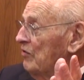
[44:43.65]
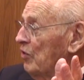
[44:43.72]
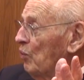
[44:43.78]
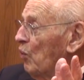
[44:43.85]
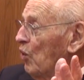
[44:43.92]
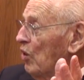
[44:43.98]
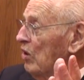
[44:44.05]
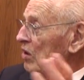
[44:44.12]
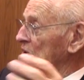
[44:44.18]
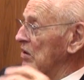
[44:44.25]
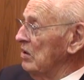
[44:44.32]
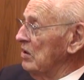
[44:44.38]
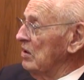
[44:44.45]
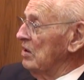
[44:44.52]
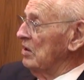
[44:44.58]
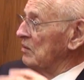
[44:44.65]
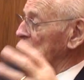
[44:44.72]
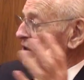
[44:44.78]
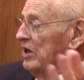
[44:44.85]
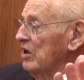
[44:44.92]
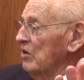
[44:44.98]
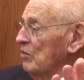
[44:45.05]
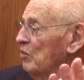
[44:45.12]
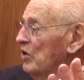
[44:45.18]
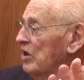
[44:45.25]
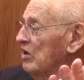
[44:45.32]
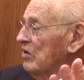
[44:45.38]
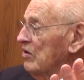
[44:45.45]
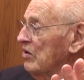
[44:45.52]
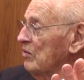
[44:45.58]
war. Many of them went
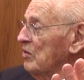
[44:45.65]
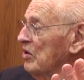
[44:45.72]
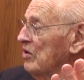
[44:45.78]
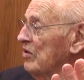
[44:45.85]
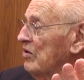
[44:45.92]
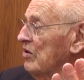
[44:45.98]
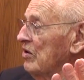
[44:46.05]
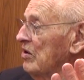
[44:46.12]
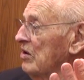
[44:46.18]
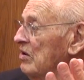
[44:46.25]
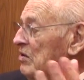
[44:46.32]
into the military, and